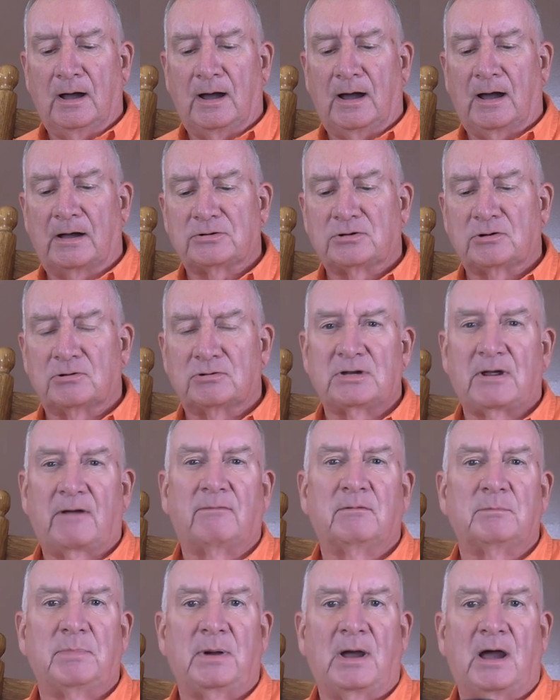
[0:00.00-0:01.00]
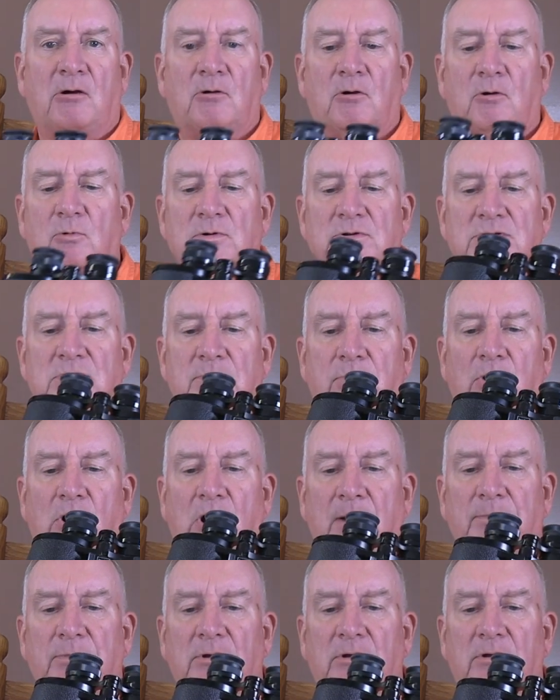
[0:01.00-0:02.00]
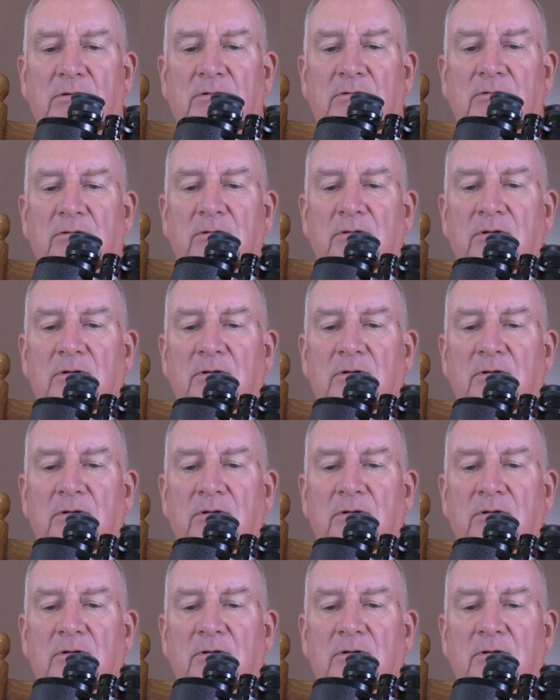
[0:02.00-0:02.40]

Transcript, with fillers: uh, so seven power was the popular